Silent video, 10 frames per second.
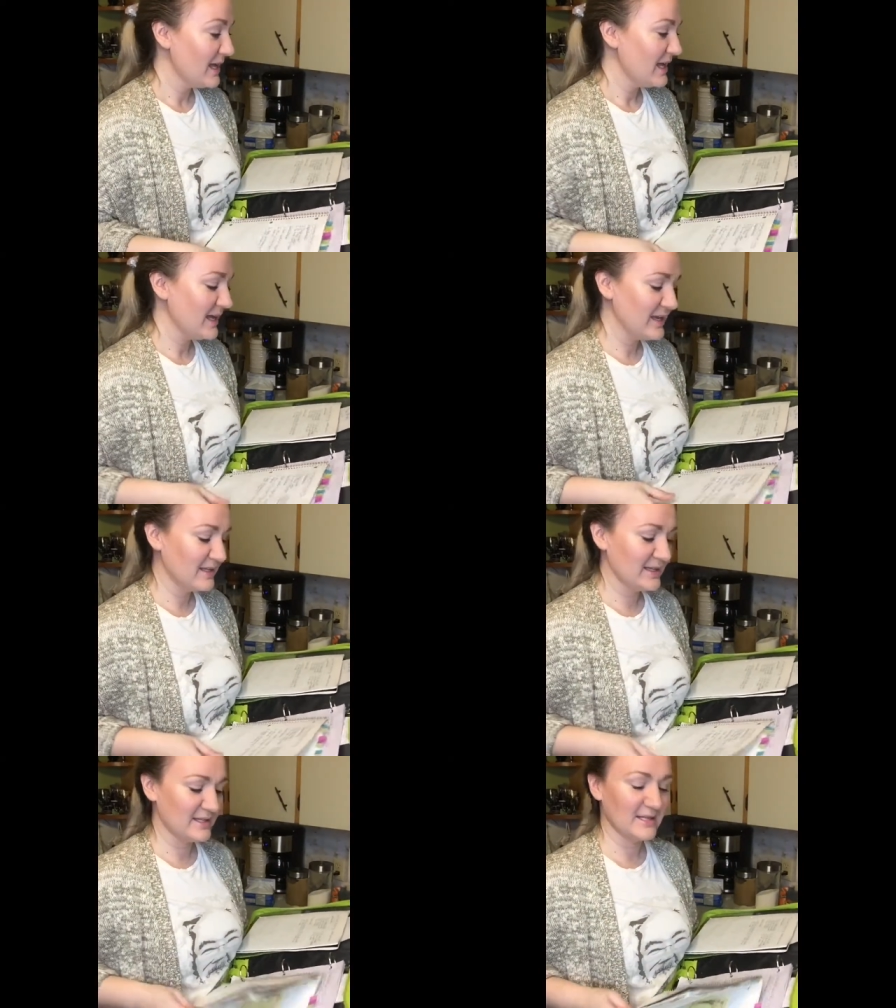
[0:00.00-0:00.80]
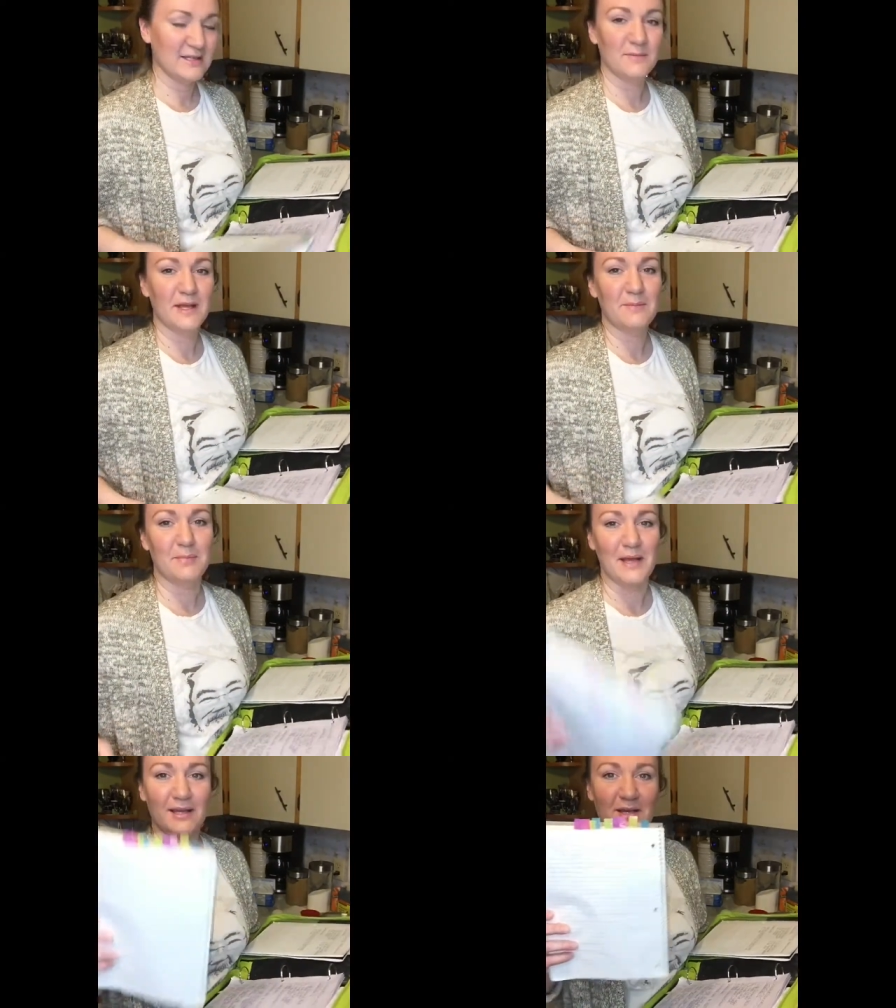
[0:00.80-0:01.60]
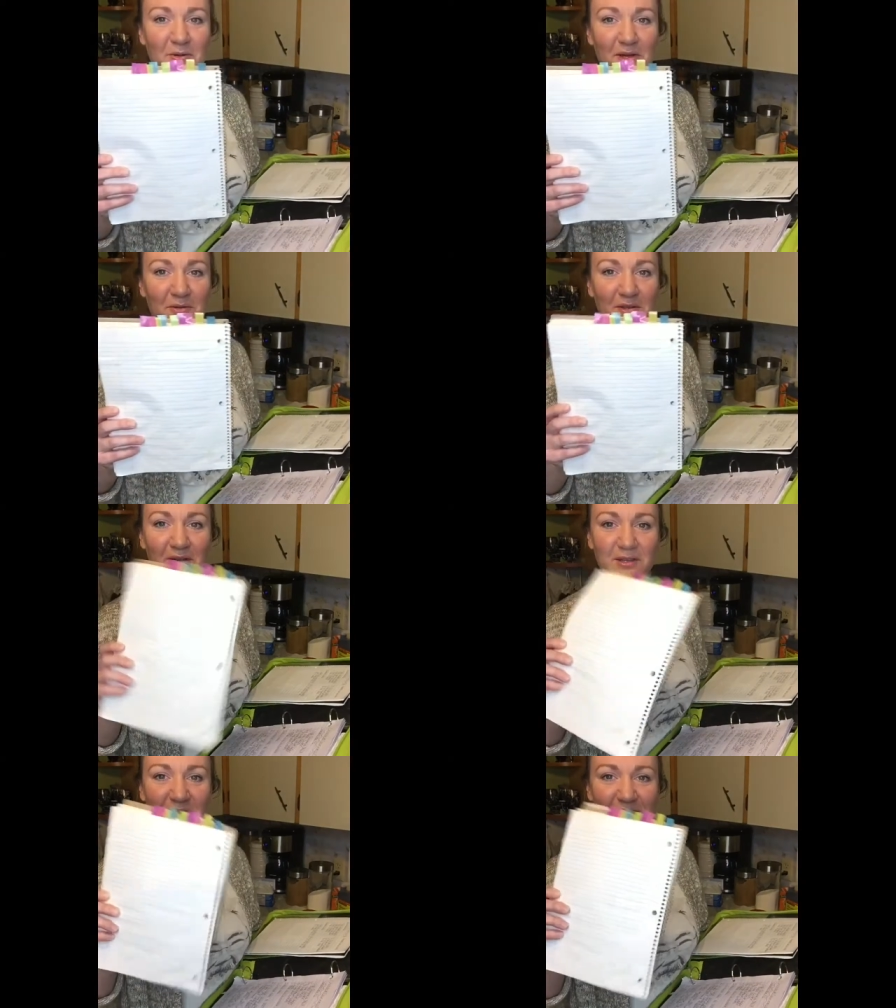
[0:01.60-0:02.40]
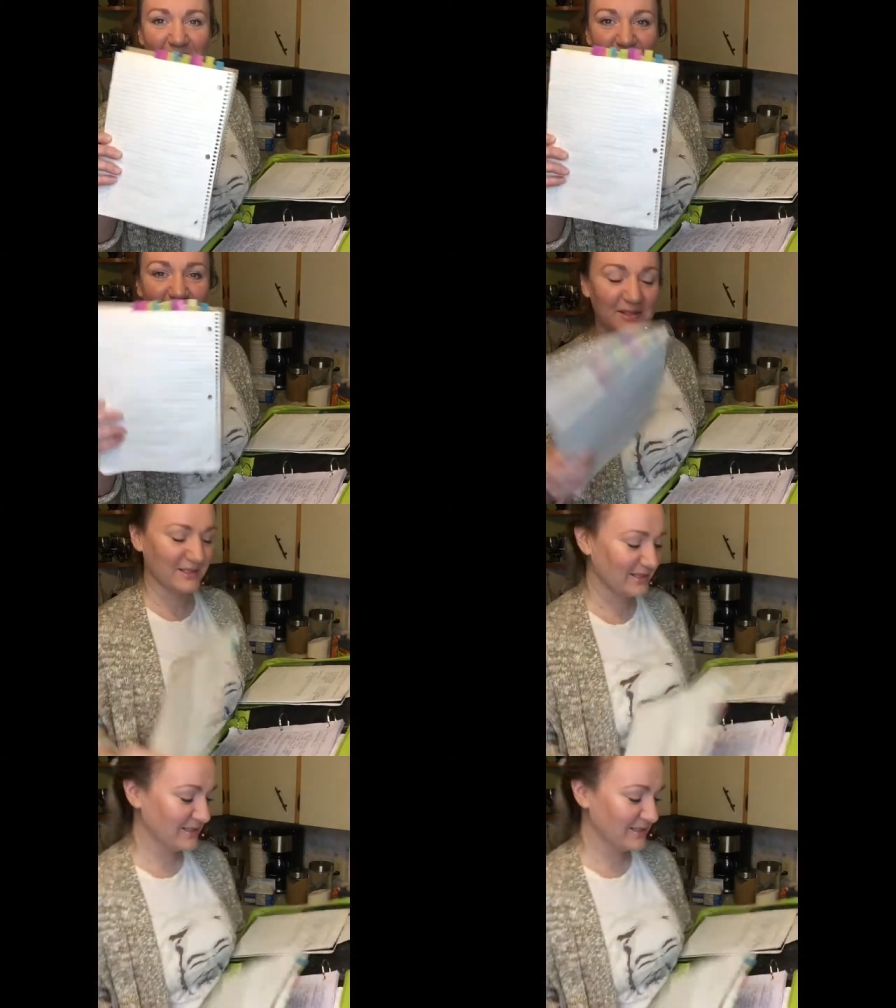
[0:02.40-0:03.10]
And this is my baking one with all of its little